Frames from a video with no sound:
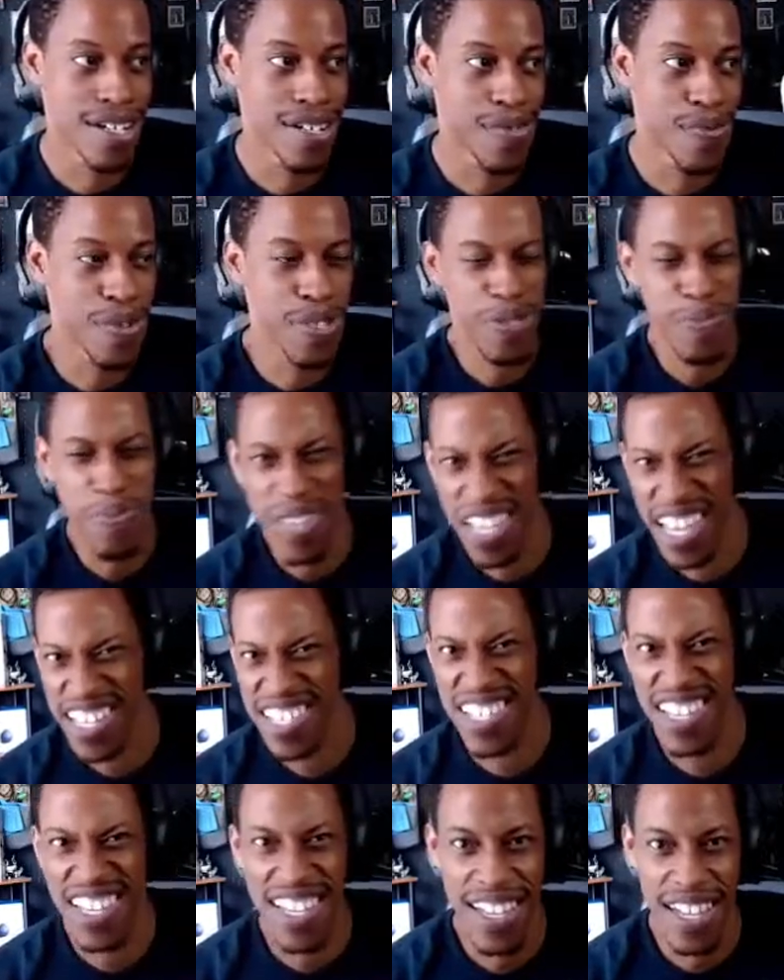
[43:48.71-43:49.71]
We spend $10,
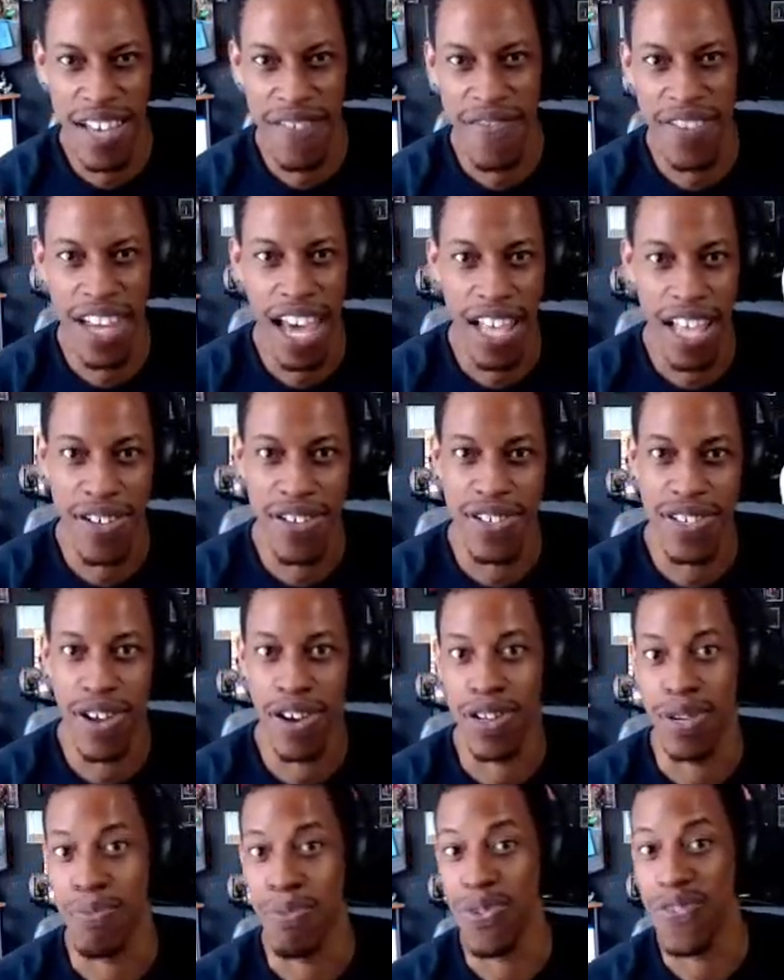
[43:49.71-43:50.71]
$11
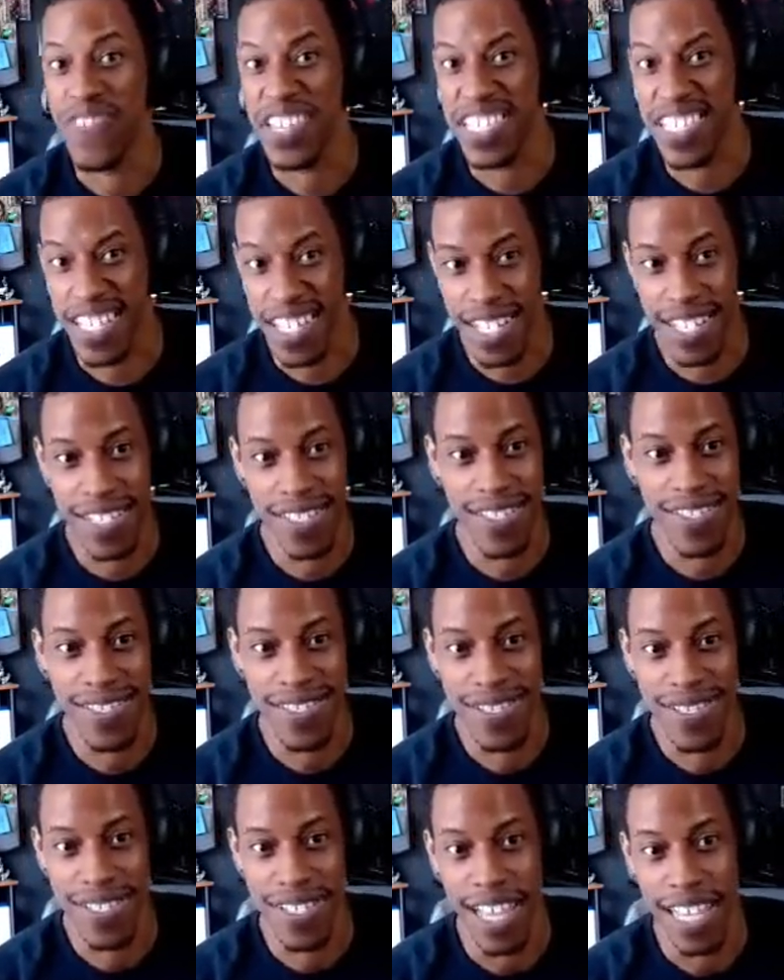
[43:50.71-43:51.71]
on a movie ticket.
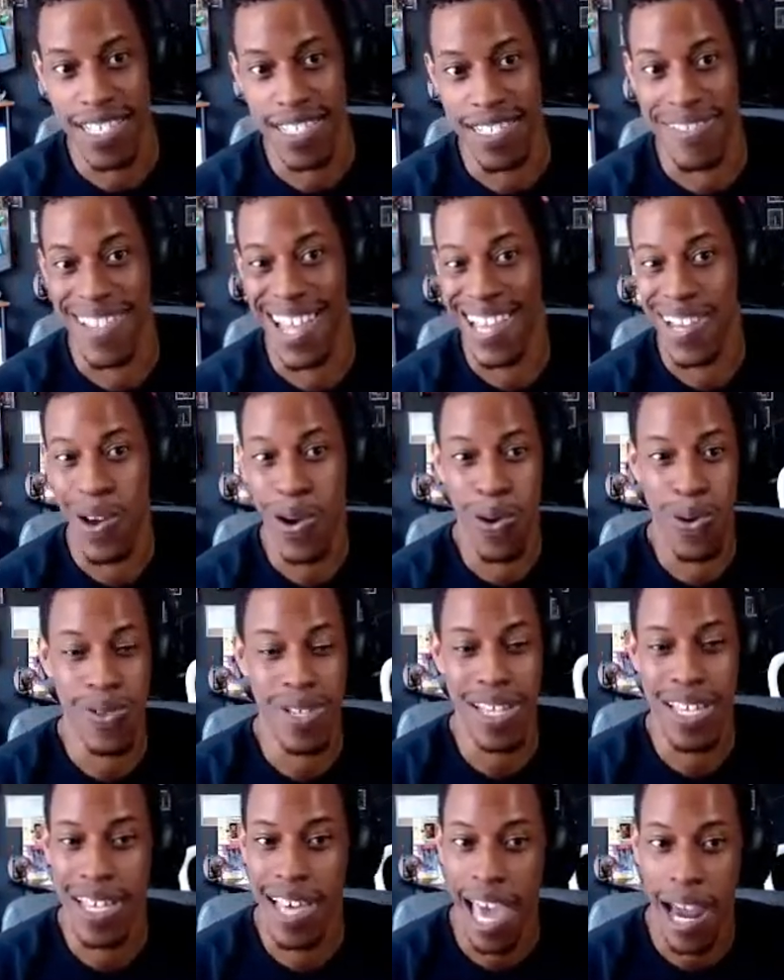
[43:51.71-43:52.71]
That's
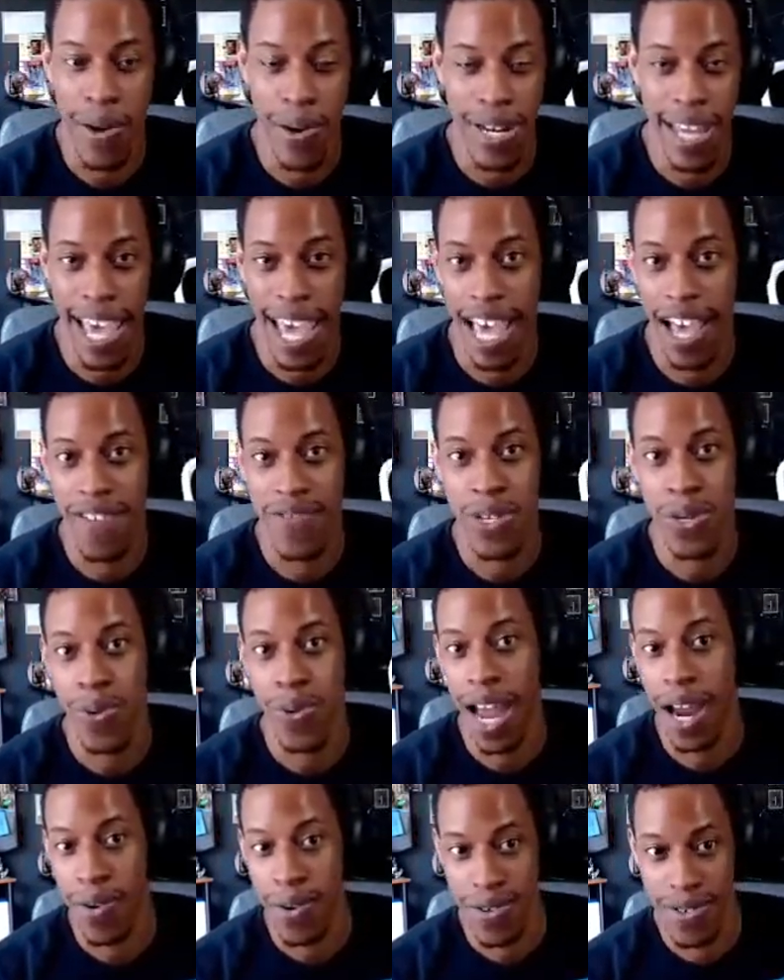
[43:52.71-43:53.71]
only an hour and a half, 2
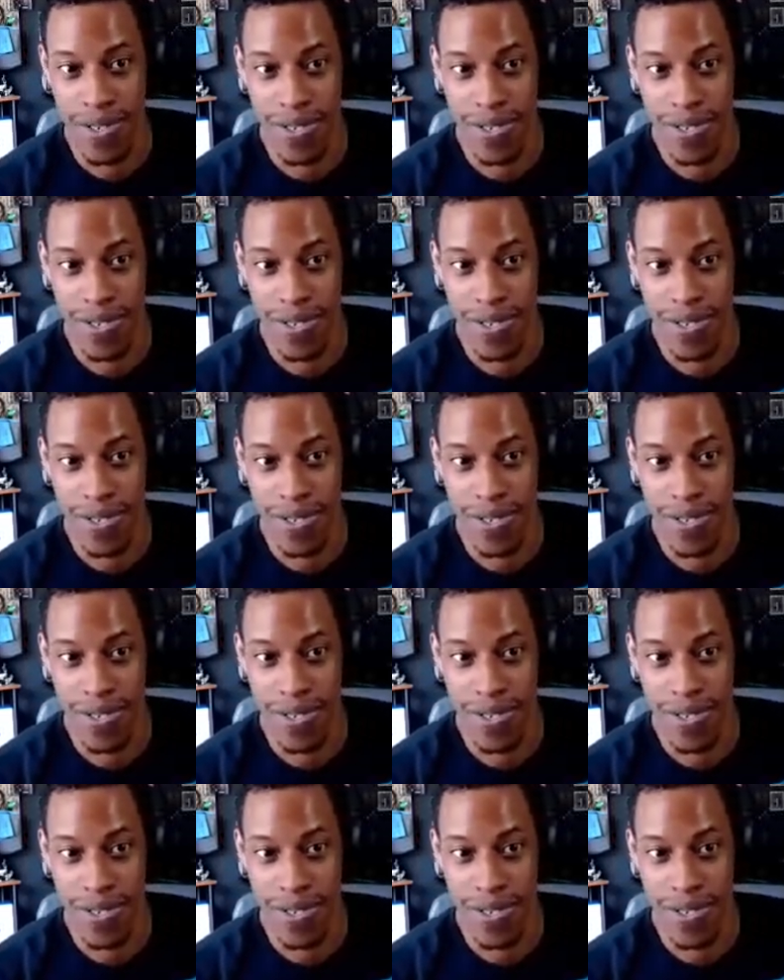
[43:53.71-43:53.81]
hours.